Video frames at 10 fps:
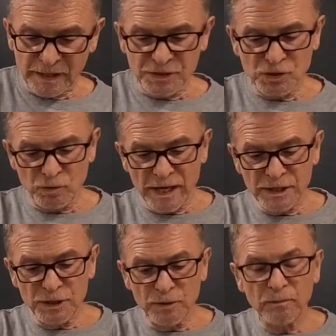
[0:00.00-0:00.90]
is
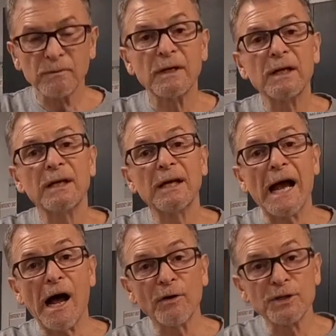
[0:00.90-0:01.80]
train you
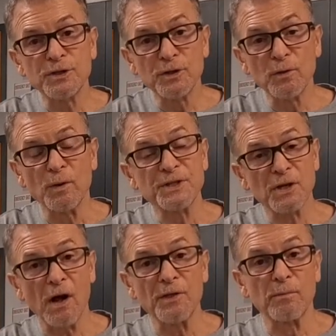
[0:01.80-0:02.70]
how to do what's
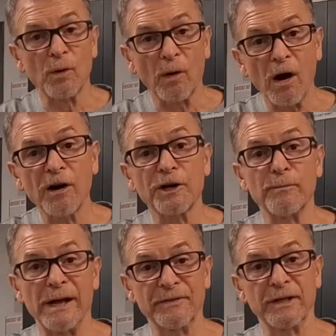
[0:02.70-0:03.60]
called the Muarka
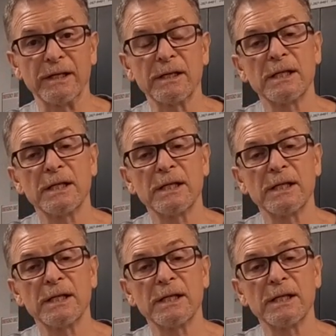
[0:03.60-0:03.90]
method.